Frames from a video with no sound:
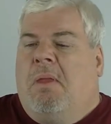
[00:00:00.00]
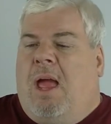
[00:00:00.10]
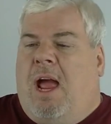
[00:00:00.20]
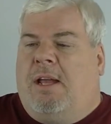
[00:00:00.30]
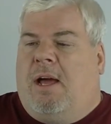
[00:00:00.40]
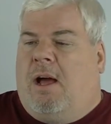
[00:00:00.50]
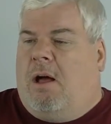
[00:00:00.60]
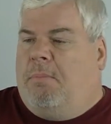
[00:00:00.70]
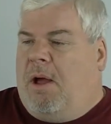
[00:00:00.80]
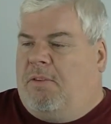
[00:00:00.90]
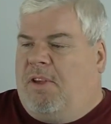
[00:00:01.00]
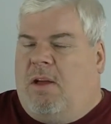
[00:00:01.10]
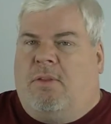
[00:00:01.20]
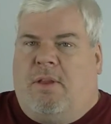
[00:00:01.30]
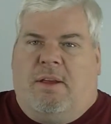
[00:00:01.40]
and I'll
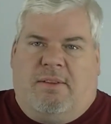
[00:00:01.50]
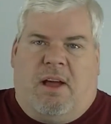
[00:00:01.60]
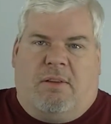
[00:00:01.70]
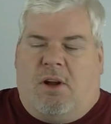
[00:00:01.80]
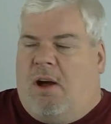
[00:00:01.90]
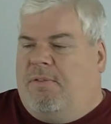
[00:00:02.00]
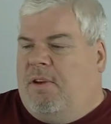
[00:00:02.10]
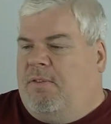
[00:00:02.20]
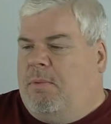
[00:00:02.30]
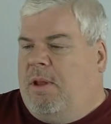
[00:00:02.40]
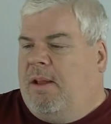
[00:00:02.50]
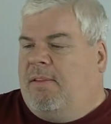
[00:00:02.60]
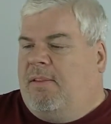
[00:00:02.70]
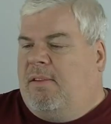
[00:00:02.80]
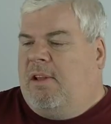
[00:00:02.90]
sound it off in a few
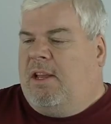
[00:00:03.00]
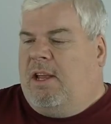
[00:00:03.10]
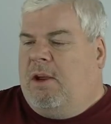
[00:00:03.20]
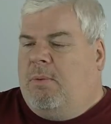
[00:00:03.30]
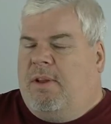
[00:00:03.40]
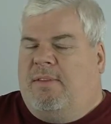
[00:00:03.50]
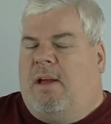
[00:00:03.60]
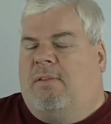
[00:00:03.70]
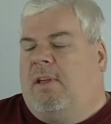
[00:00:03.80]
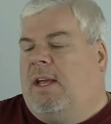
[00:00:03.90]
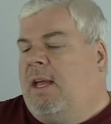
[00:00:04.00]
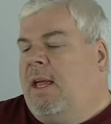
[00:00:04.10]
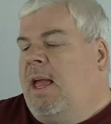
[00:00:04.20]
minutes to let you hear what it sounds like.